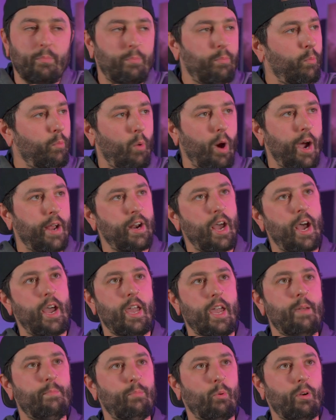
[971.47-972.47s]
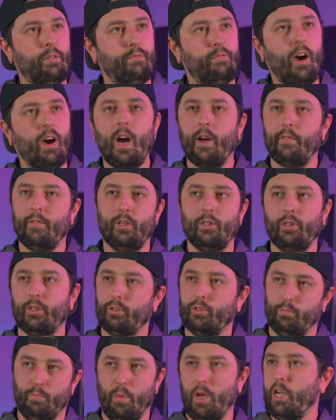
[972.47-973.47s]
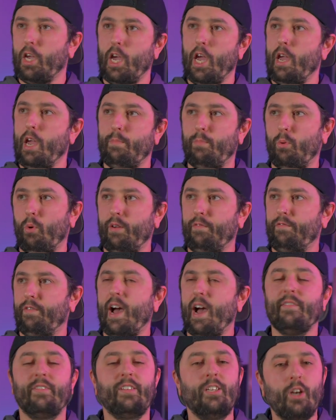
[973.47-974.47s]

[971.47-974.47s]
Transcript: Why not 8.5? You just make it 8.5.